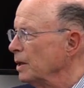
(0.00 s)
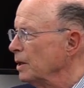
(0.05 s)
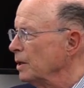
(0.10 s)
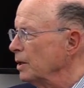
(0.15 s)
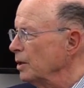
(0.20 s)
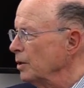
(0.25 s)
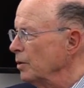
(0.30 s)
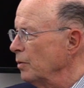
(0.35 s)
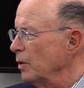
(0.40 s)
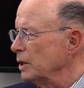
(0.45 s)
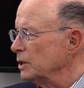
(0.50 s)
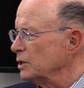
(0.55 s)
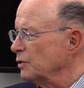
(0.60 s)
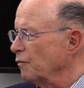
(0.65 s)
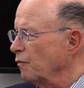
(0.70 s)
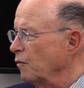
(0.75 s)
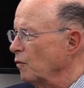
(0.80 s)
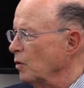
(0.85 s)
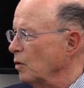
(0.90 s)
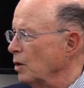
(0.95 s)
in the
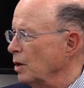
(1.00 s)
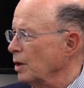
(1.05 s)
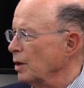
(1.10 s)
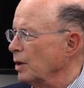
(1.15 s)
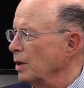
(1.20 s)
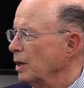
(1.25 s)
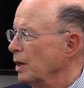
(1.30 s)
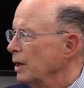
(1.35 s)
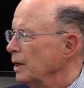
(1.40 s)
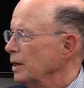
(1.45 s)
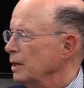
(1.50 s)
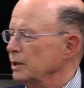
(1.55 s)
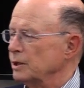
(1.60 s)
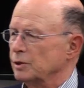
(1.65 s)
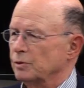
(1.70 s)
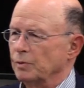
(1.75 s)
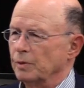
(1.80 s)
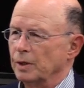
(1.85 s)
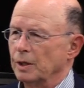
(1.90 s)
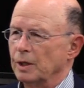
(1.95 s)
US for
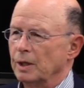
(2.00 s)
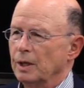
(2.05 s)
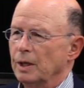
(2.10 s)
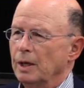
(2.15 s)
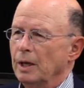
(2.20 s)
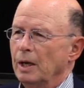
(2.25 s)
Israel.